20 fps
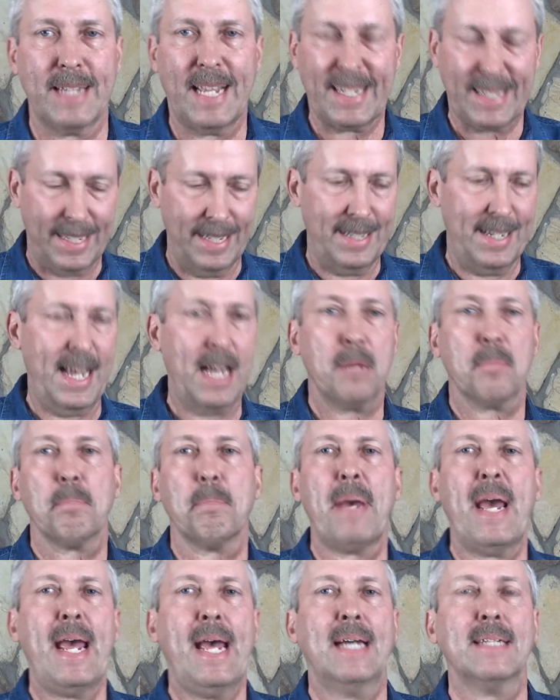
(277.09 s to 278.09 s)
that cannot
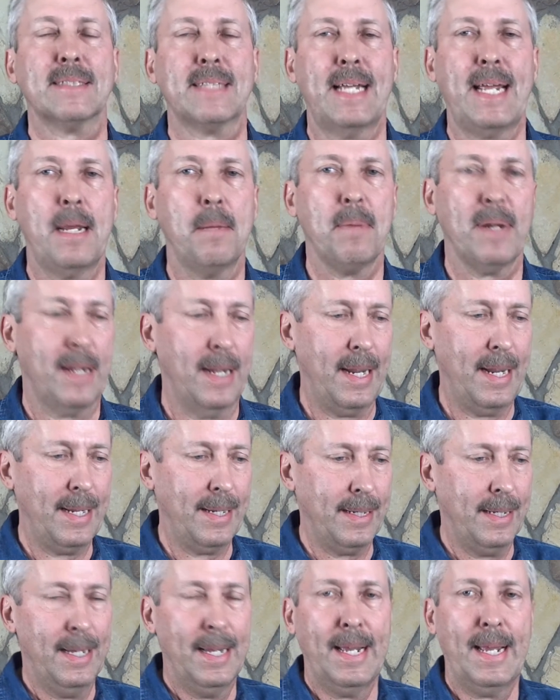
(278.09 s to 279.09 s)
pass
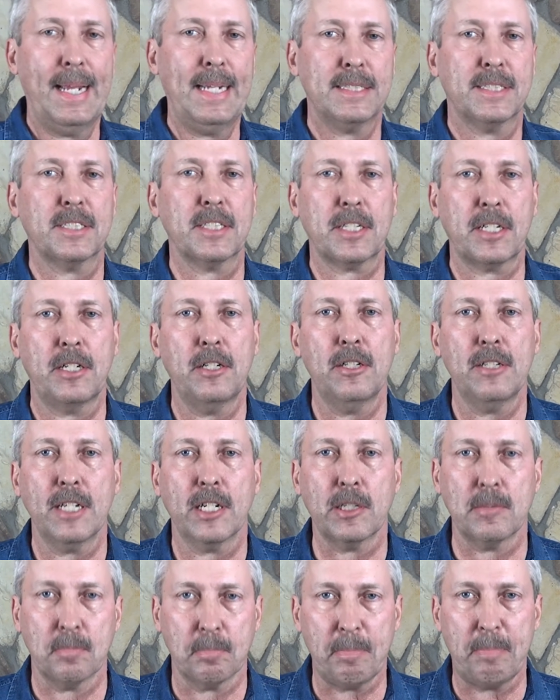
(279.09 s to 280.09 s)
a security